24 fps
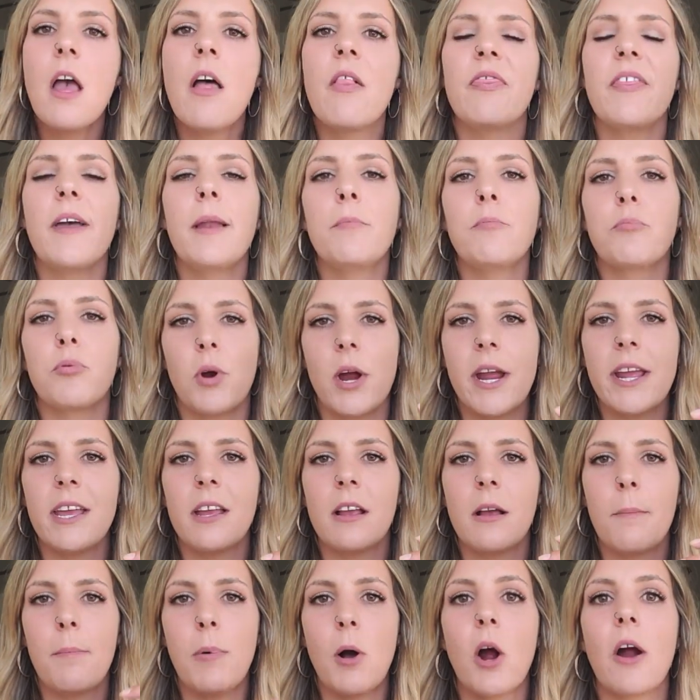than breaking
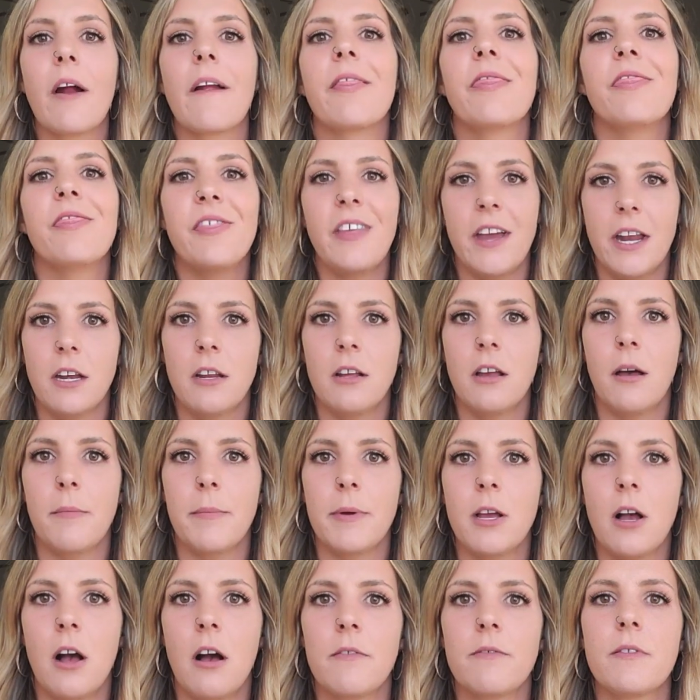apart then
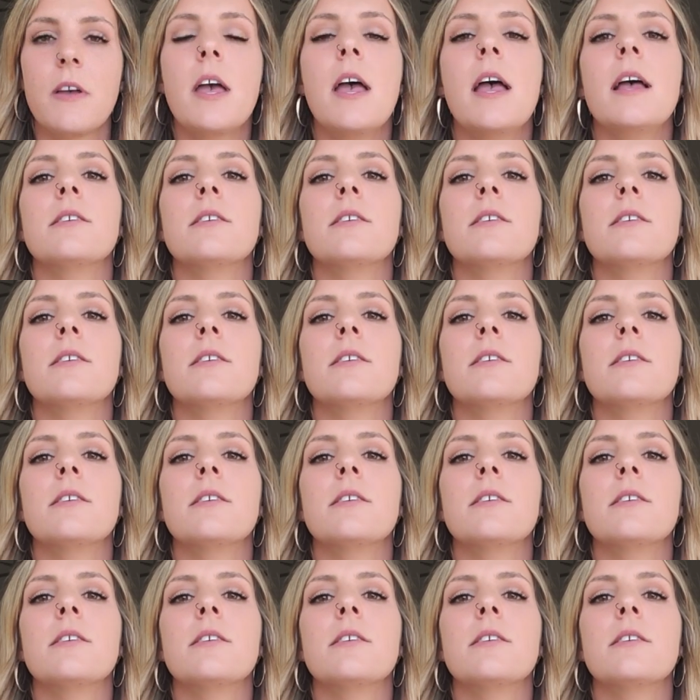coming off.